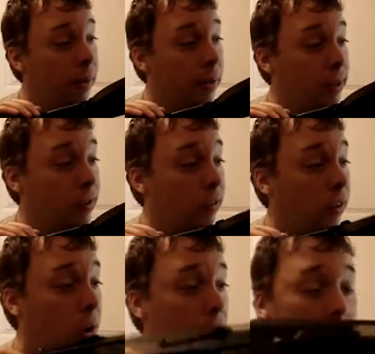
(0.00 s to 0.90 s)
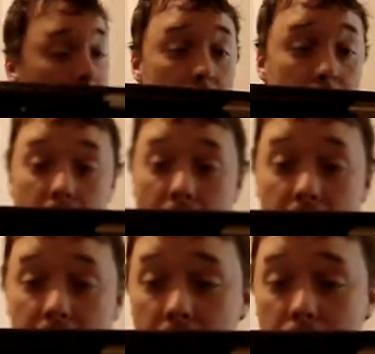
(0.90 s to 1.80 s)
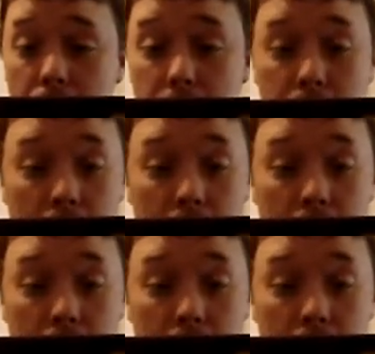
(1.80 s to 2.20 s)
thus far. I've had pretty good